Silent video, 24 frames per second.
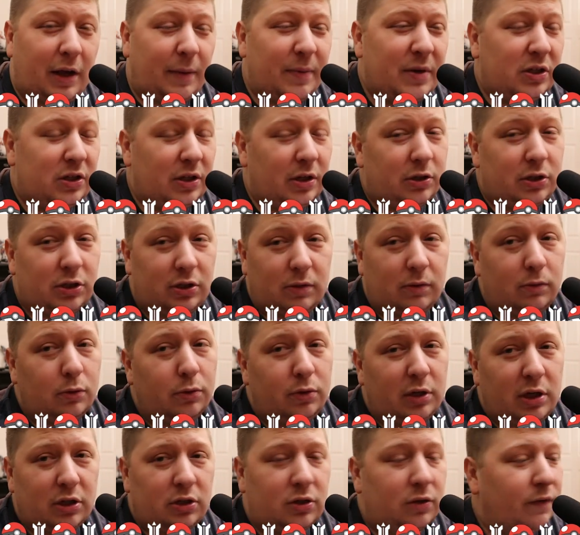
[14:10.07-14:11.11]
I mean,
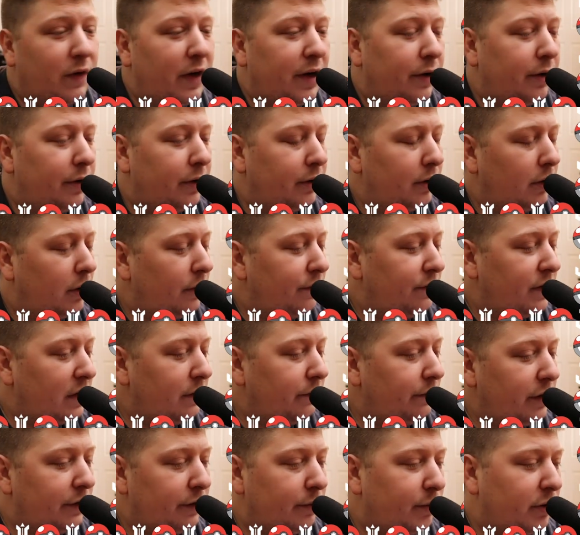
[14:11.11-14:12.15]
Lugia is a
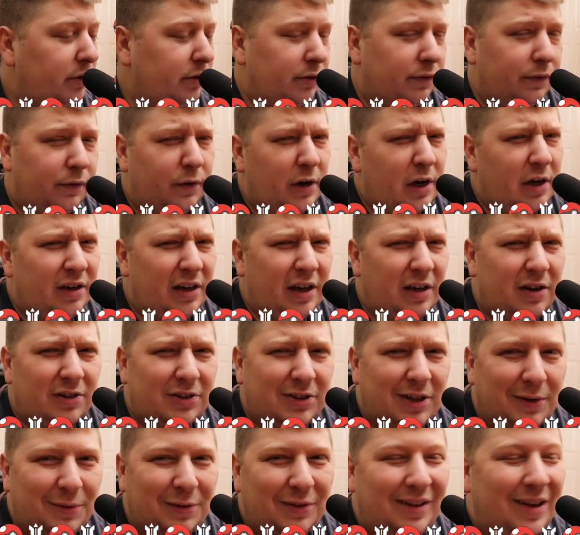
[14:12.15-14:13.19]
fan favorite, but Feraligatr
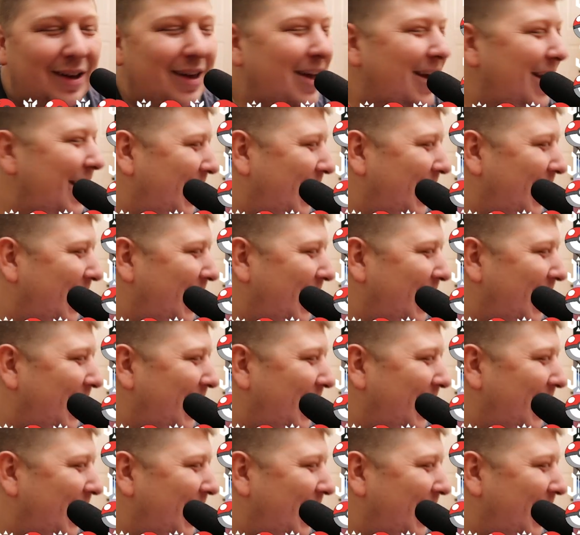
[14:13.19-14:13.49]
is not really